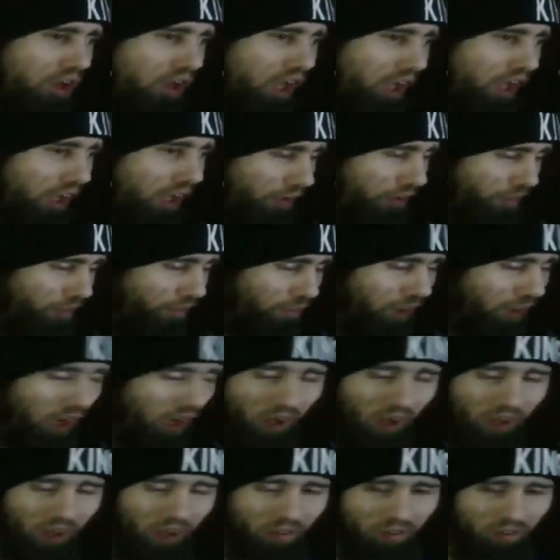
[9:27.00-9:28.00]
as
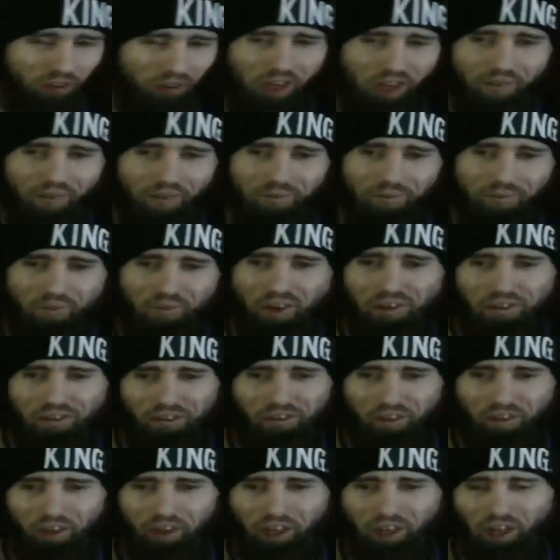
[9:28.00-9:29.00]
well as
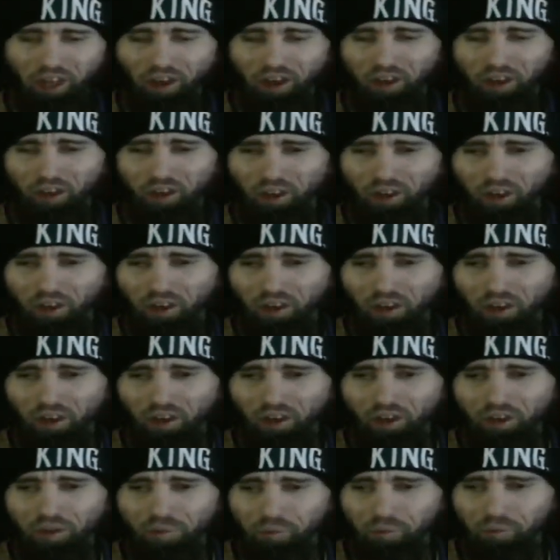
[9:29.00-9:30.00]
defamation of character,
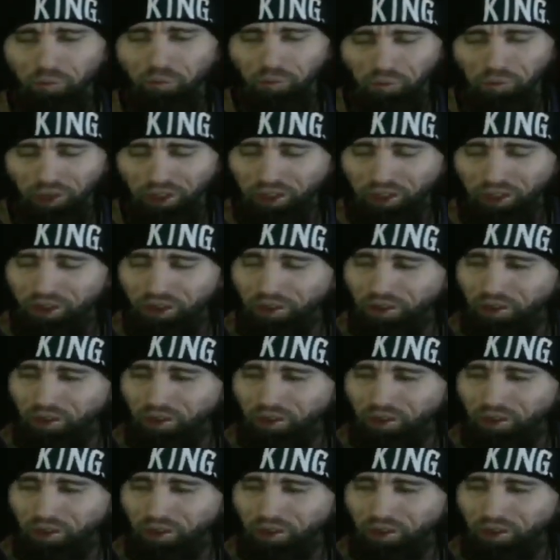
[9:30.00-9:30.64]
me.